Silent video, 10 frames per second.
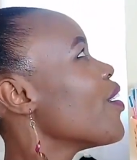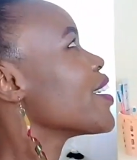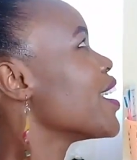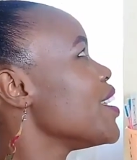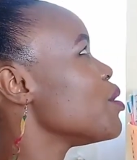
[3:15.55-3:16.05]

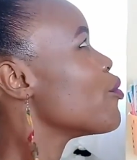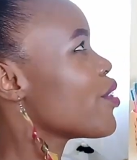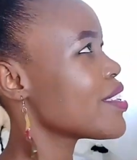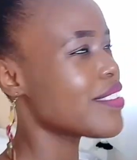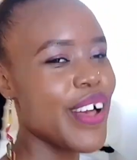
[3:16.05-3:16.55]
Okay,
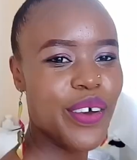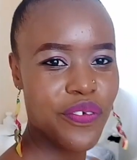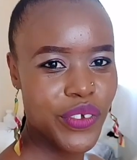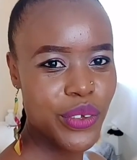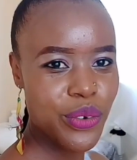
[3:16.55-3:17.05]
nimeongeza a
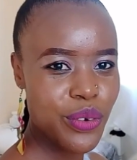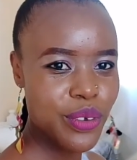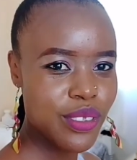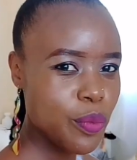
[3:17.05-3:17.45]
few,